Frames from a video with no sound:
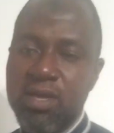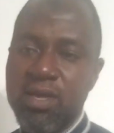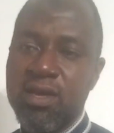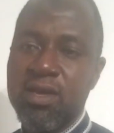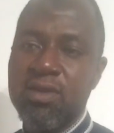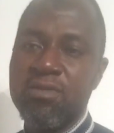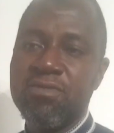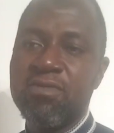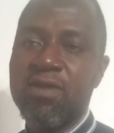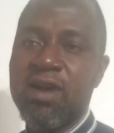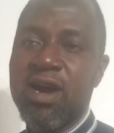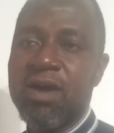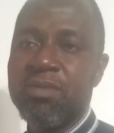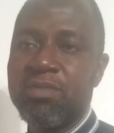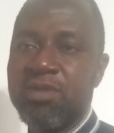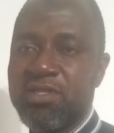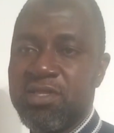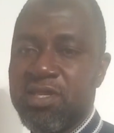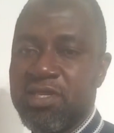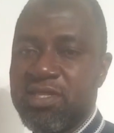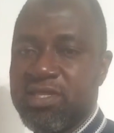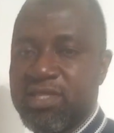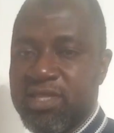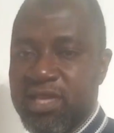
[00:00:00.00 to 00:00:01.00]
A verb is
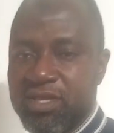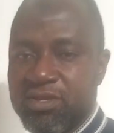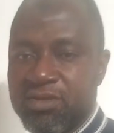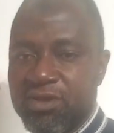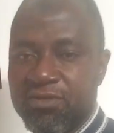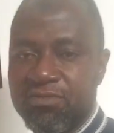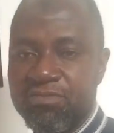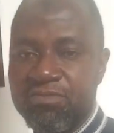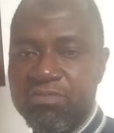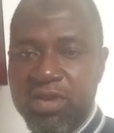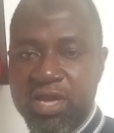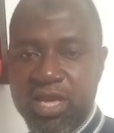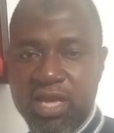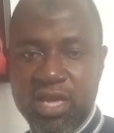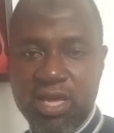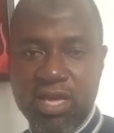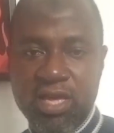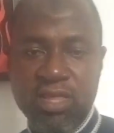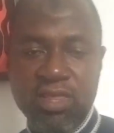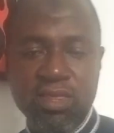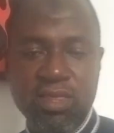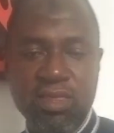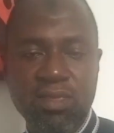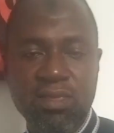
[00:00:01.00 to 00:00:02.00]
a state of
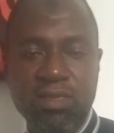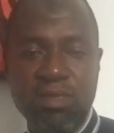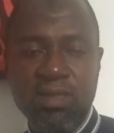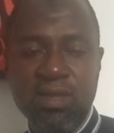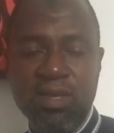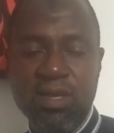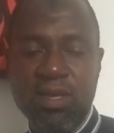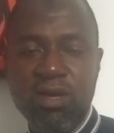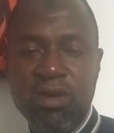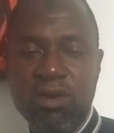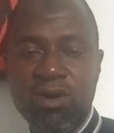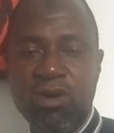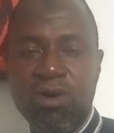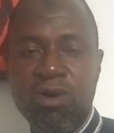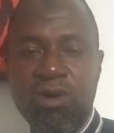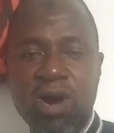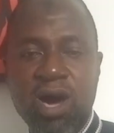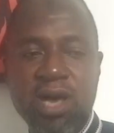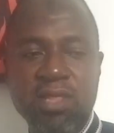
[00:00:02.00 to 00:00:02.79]
being or